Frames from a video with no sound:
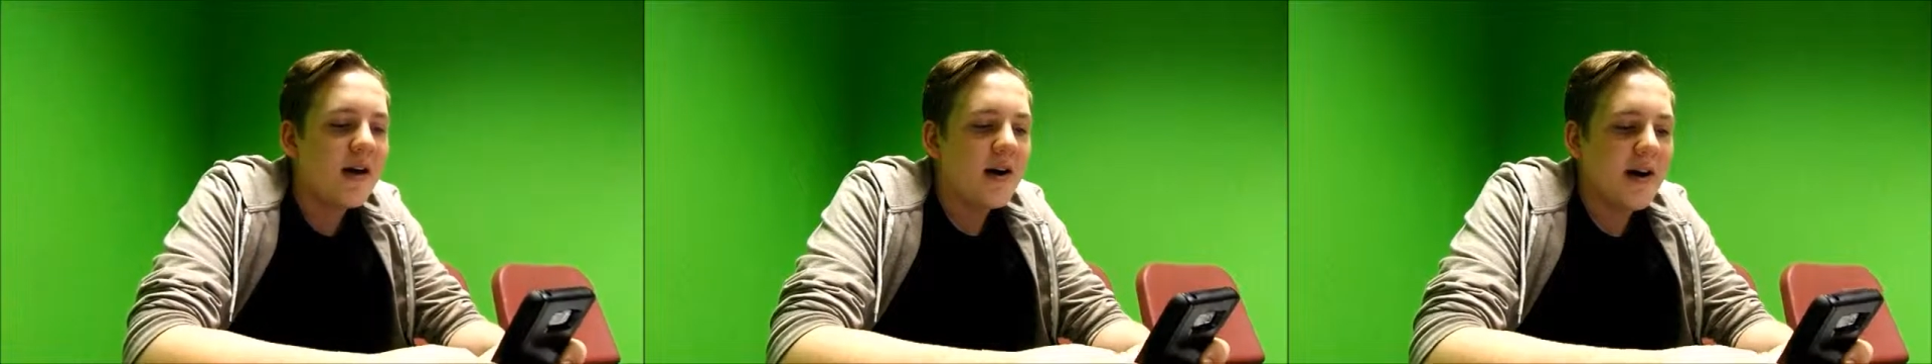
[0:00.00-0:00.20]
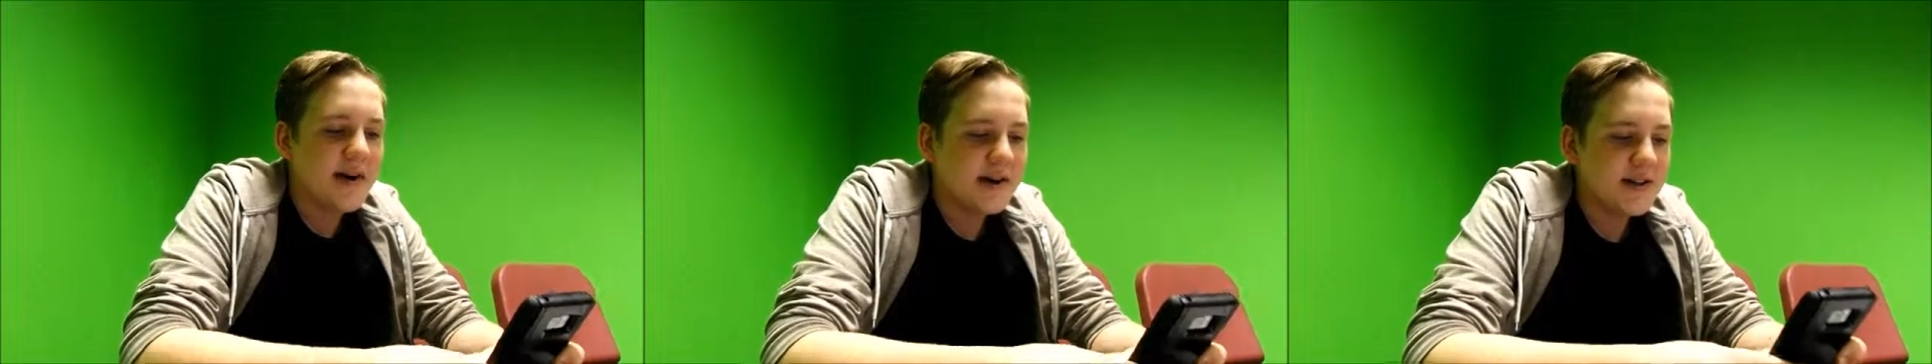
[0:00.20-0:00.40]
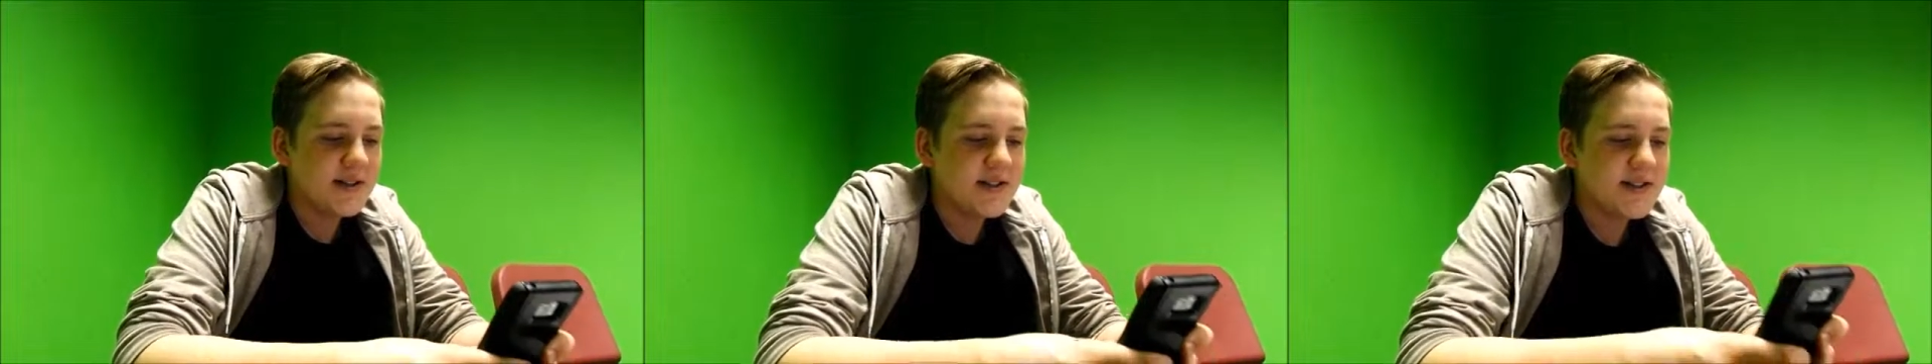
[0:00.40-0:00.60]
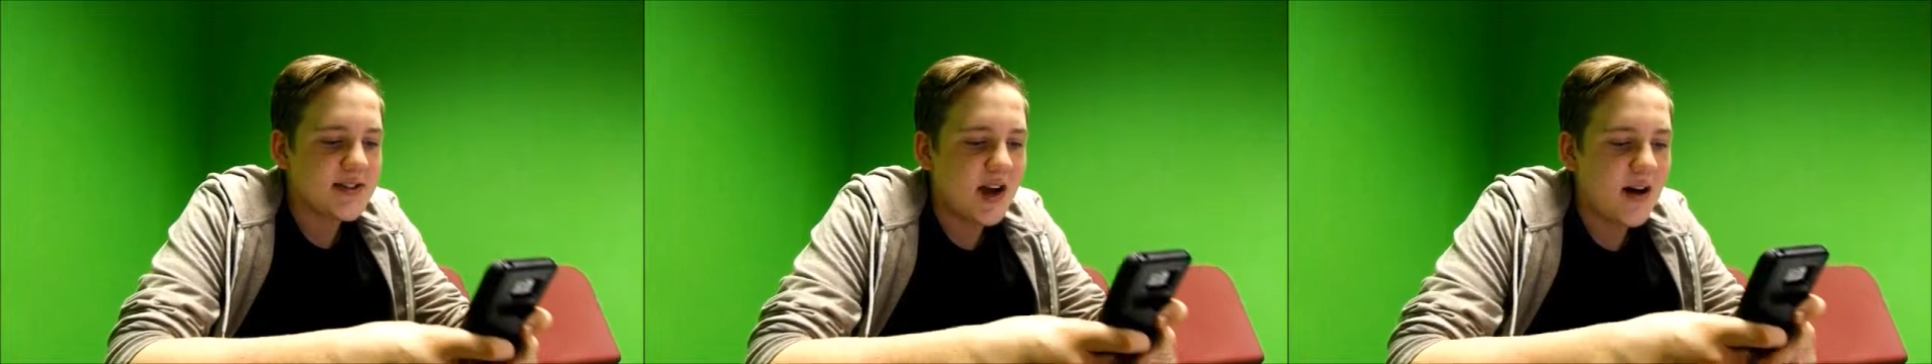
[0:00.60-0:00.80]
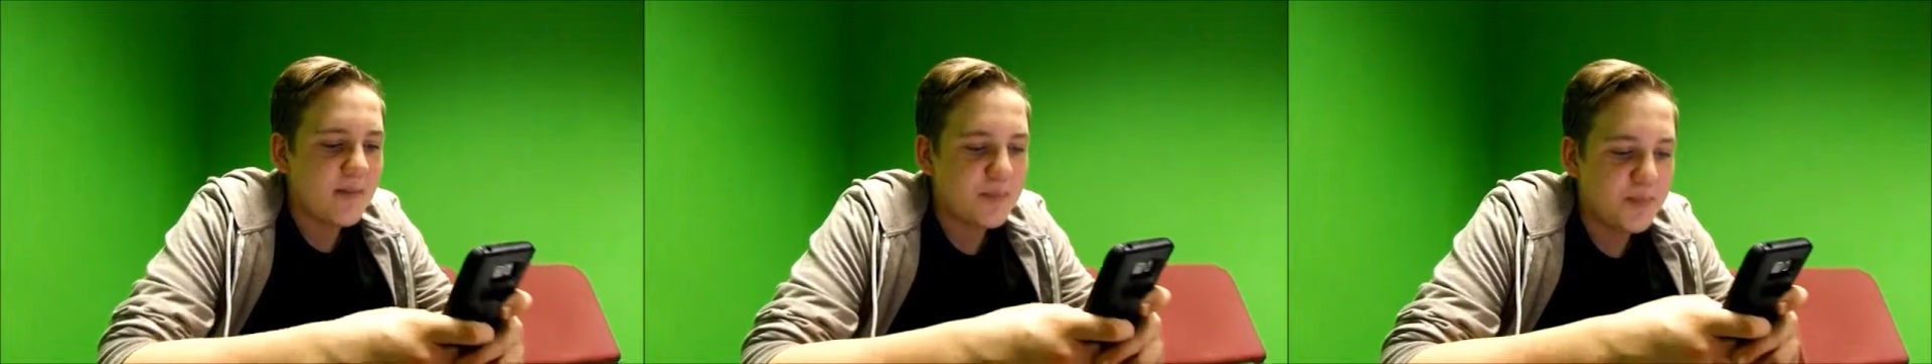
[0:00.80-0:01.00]
I couldn't
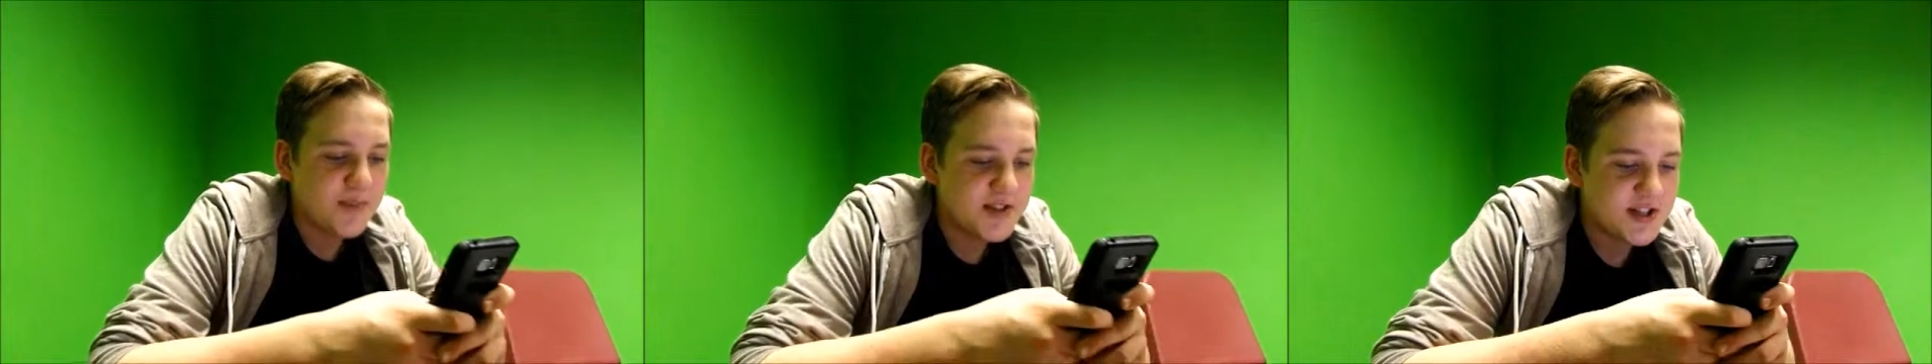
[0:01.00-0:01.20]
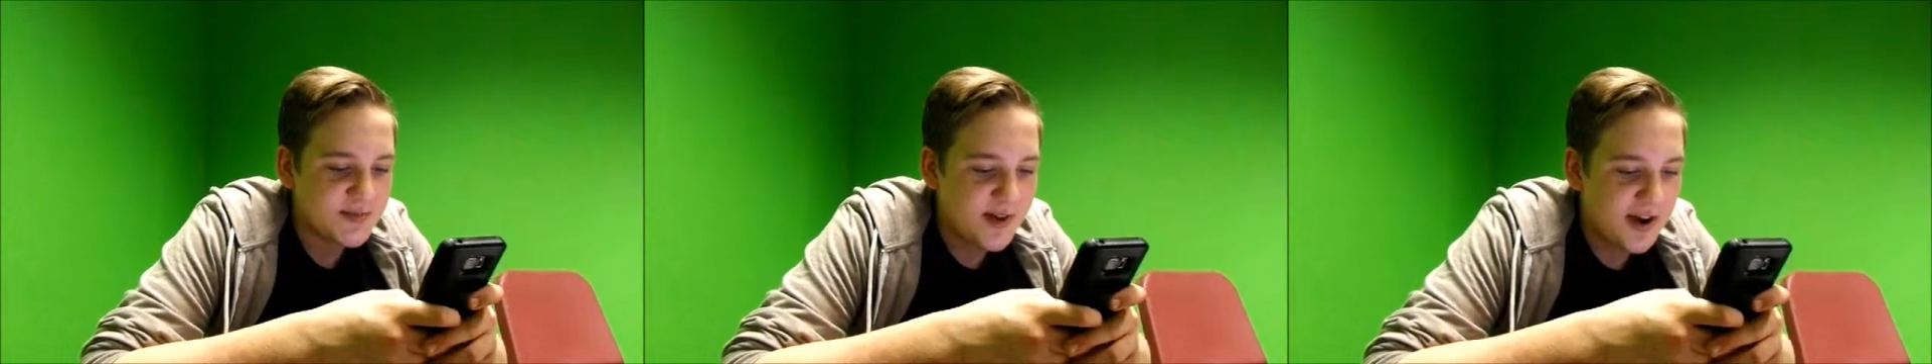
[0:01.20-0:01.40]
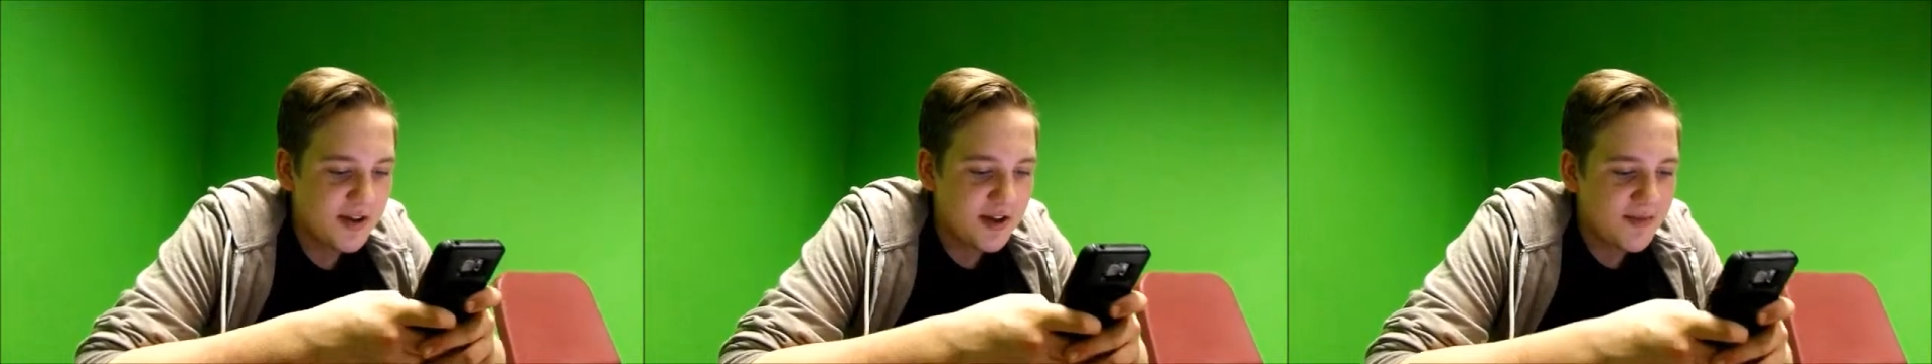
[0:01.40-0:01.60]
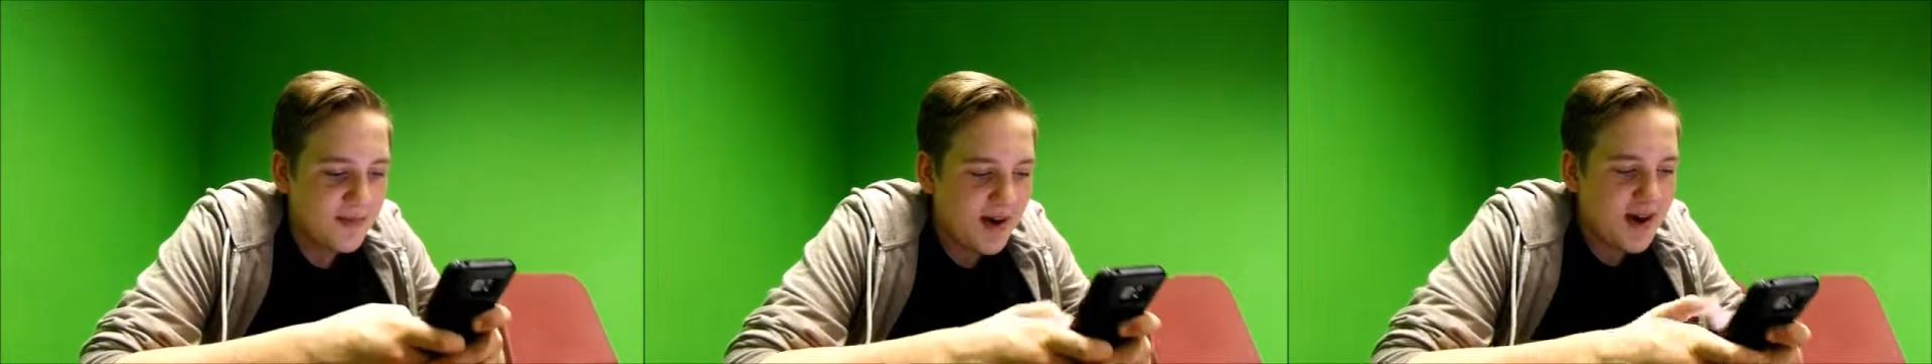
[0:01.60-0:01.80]
stop smiling. My